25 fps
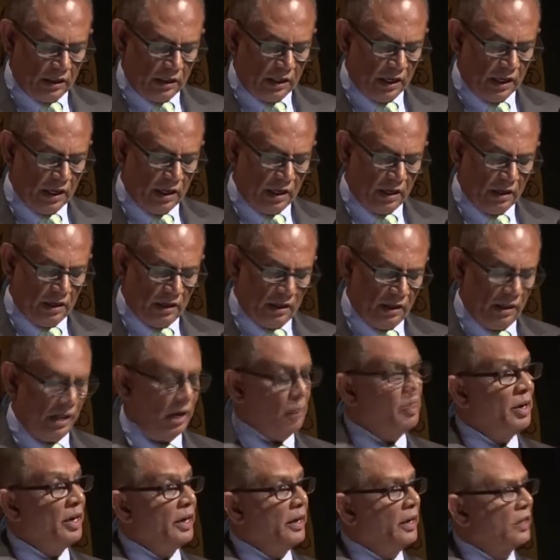the
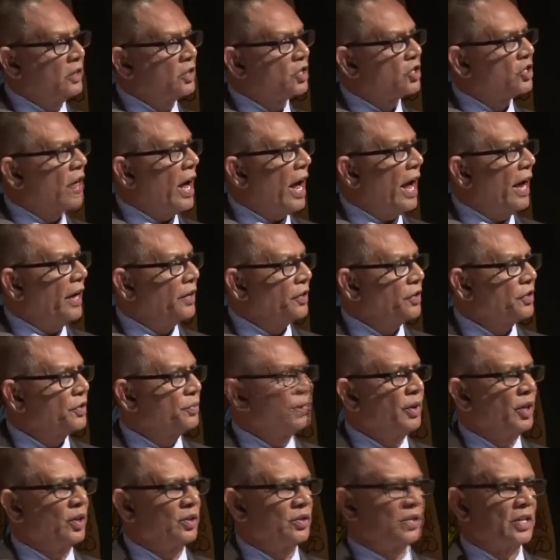lemonade
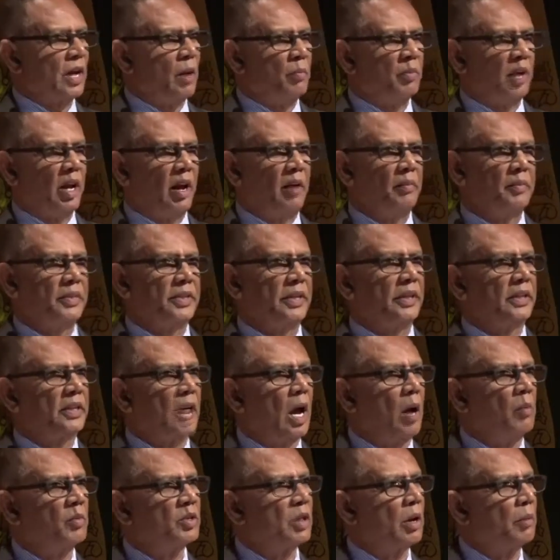stands, because sometimes it
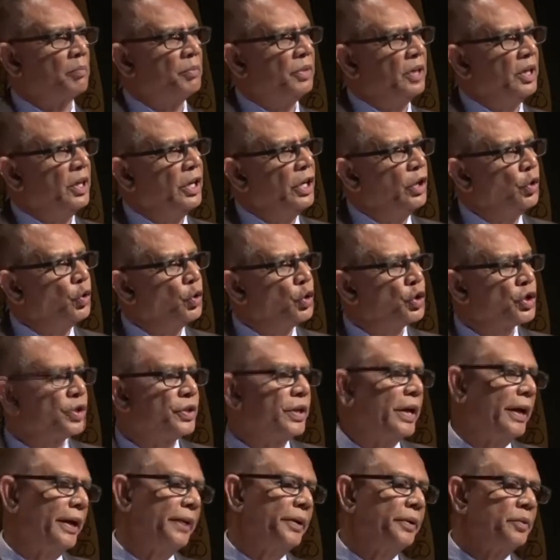comes up in news
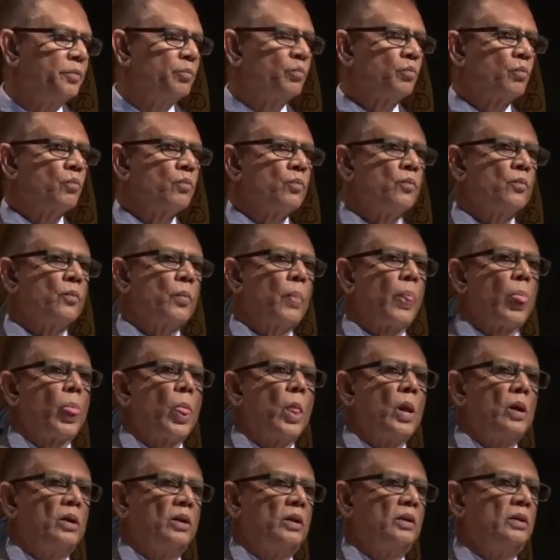that
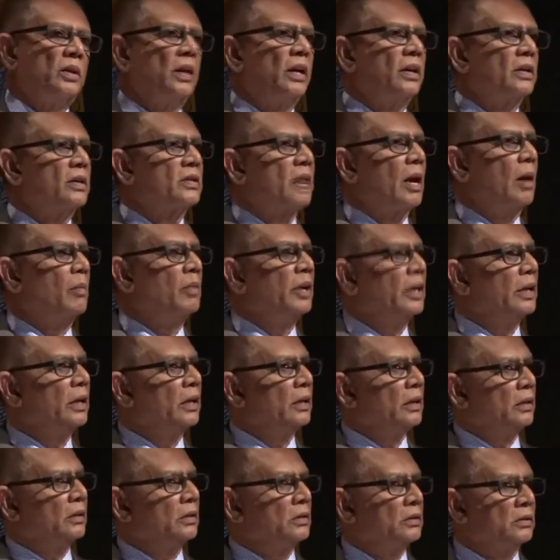some
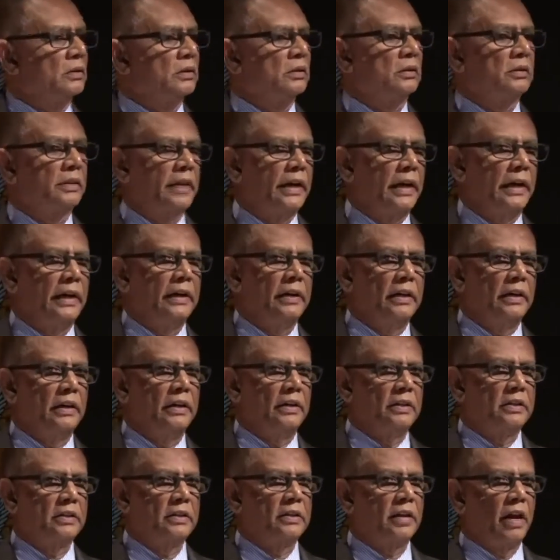little kid
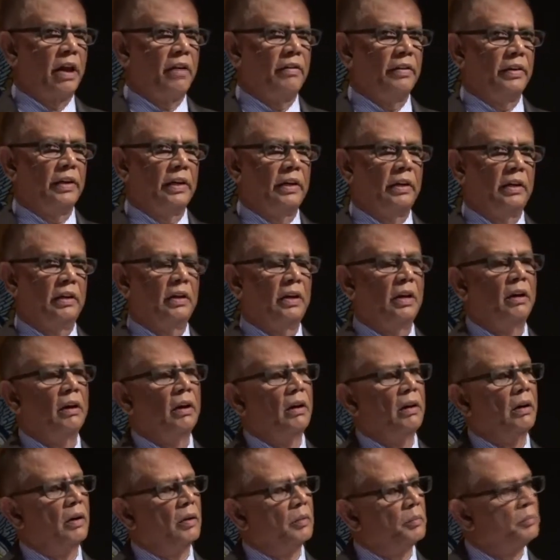is having
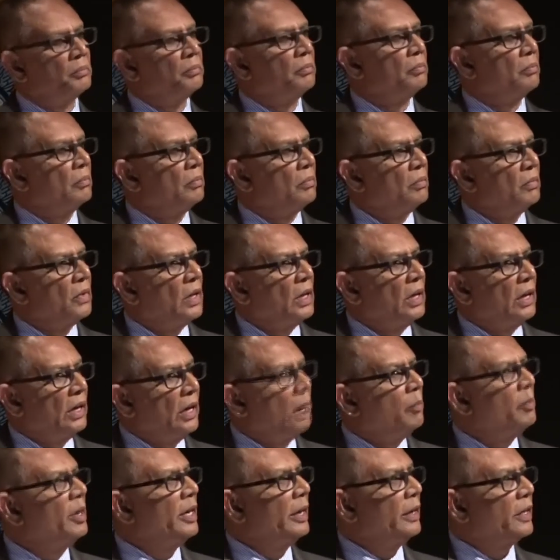a
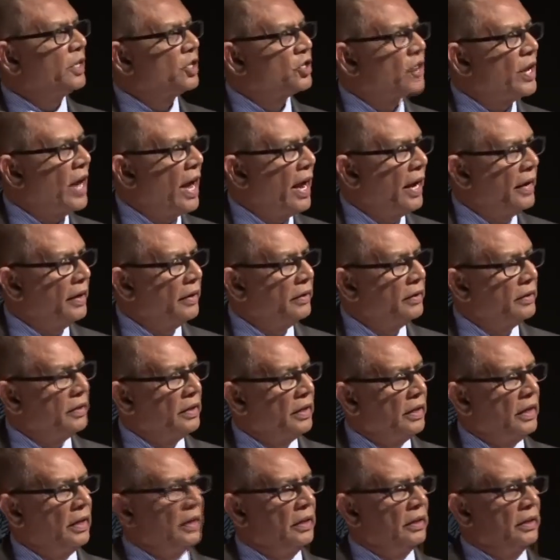lemonade stand
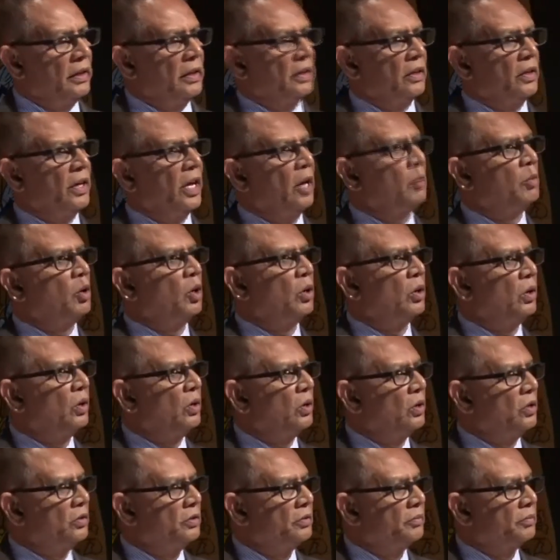in the
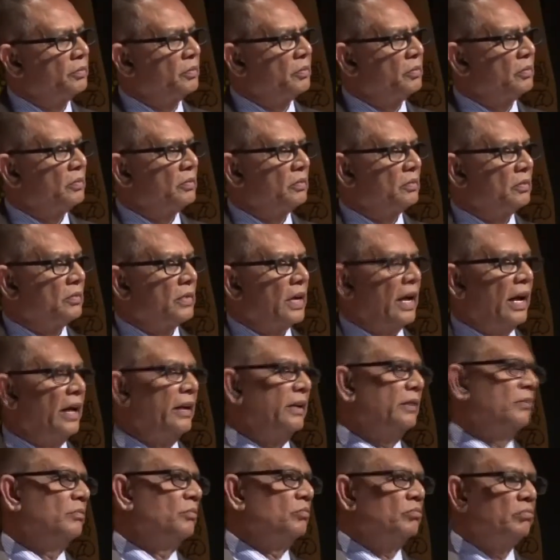neighborhood,
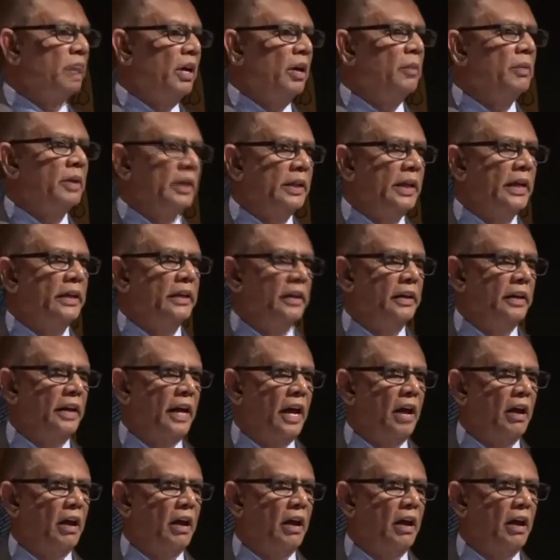and maybe they didn't